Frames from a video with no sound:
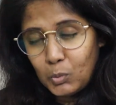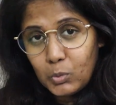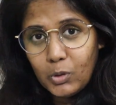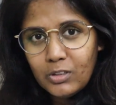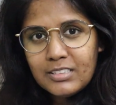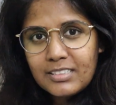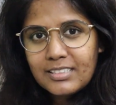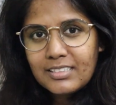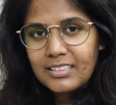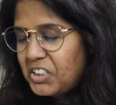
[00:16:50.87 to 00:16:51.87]
Who
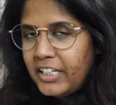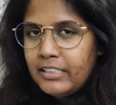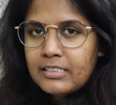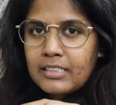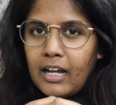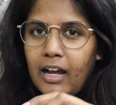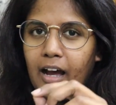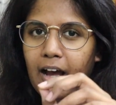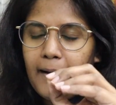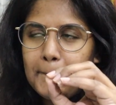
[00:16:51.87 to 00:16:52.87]
knows? Things
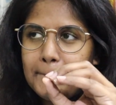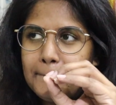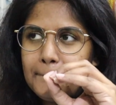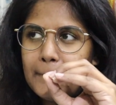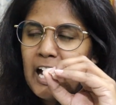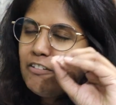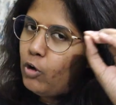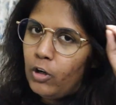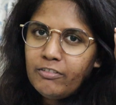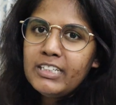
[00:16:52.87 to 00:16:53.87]
have
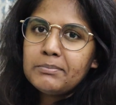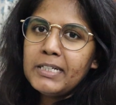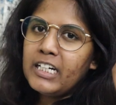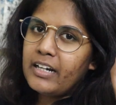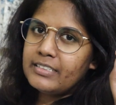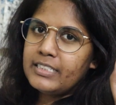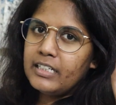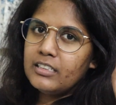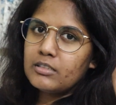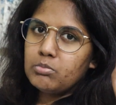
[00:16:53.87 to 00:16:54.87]
always been
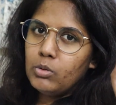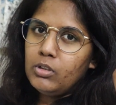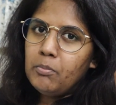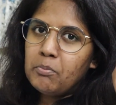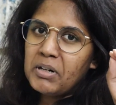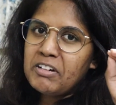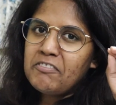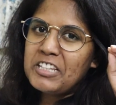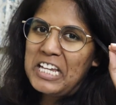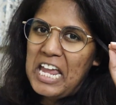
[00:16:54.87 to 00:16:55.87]
interesting in this book, but
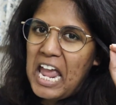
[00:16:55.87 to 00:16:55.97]
with